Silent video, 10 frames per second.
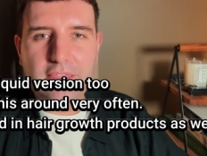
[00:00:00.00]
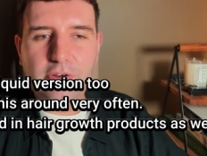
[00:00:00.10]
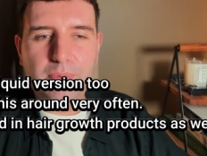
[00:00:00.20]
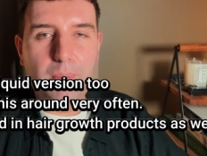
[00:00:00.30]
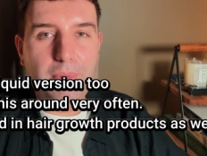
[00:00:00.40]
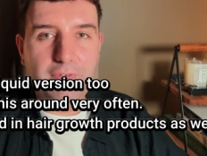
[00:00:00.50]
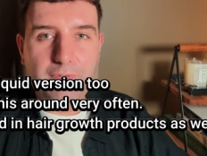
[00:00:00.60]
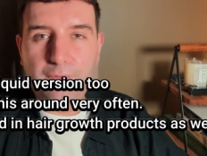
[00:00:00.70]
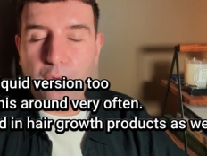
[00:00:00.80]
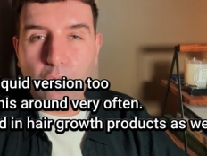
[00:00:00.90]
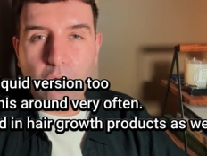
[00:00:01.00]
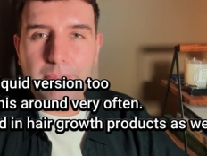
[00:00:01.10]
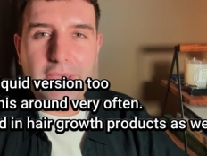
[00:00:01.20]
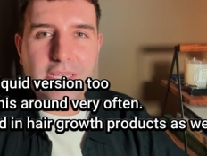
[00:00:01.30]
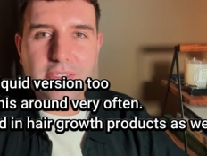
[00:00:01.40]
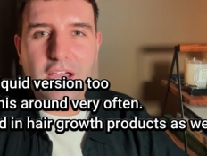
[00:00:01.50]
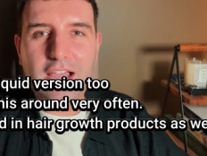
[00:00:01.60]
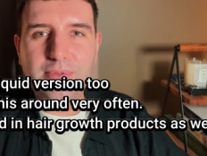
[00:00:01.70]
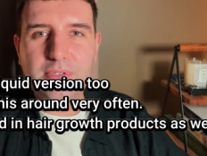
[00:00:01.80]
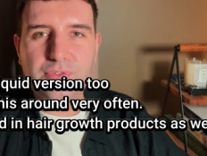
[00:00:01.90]
there are probably four main
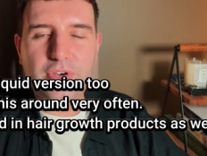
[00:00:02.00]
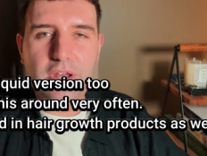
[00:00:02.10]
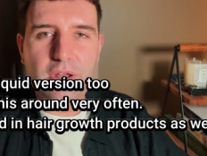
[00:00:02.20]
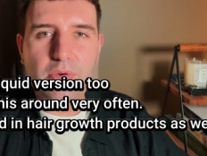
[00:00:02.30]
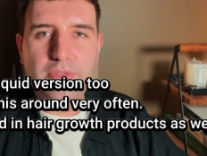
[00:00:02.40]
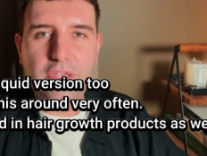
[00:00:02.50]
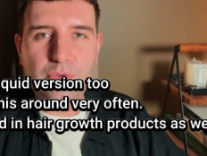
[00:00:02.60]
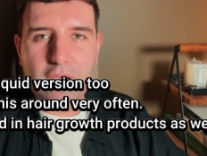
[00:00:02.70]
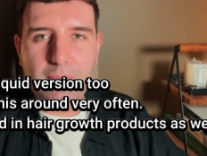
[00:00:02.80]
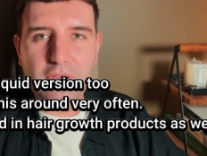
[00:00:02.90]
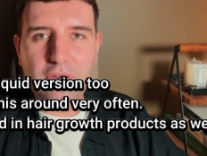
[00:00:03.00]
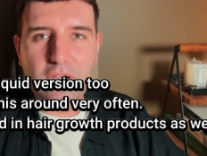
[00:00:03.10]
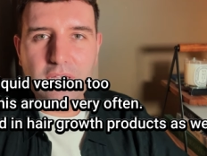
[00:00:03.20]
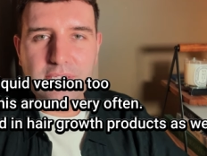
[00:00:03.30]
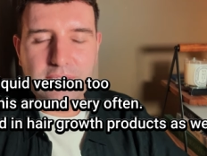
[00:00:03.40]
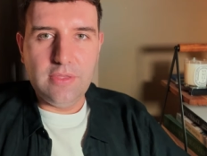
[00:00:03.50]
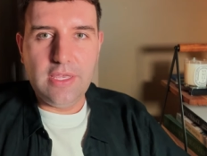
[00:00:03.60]
types of tretinoin that you'll come across.